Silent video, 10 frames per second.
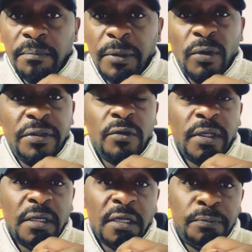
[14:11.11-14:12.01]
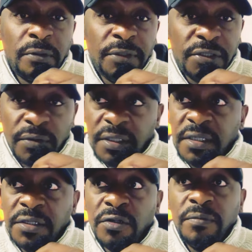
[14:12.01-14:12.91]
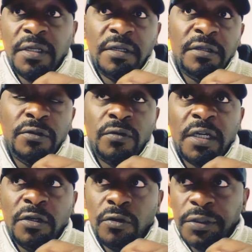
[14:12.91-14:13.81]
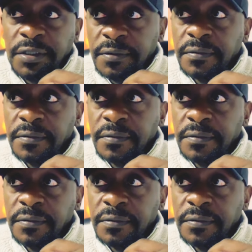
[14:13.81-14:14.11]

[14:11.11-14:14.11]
Me, one thing what I can promise you, ladies and gentlemen, you cannot